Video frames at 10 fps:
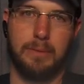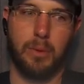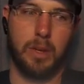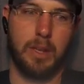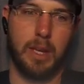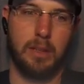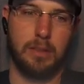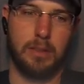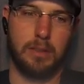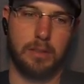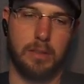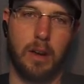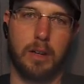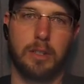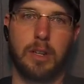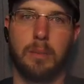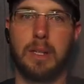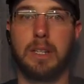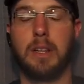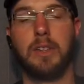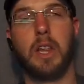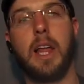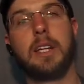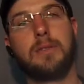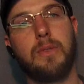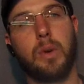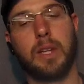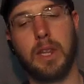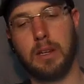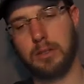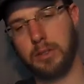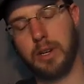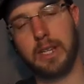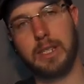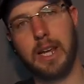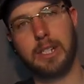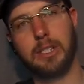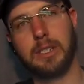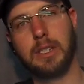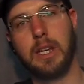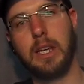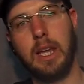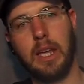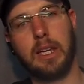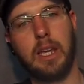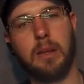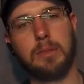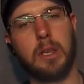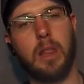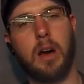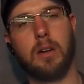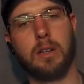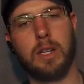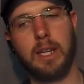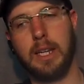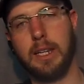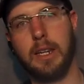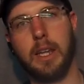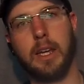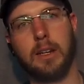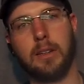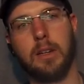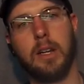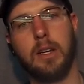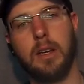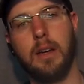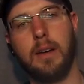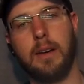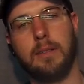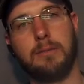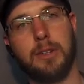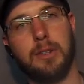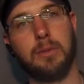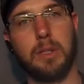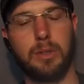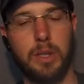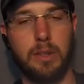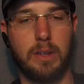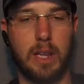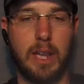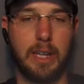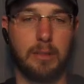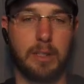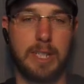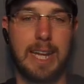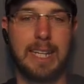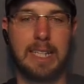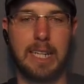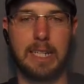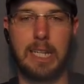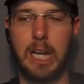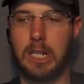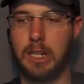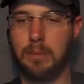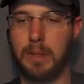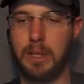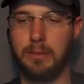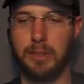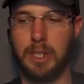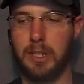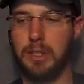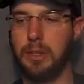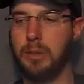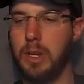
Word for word: 40,000 audit trail, basically the last 40,000 transactions, it keeps logged in there uh, for you to retrieve at a later date and time if you need to.